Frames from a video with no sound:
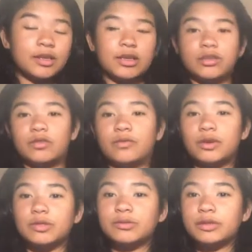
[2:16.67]
Okay, so
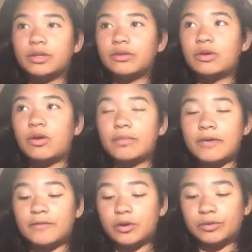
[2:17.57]
first when you go on my
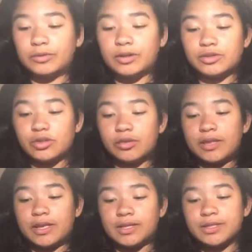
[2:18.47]
phone, you'll show
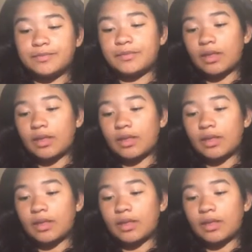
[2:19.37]
this.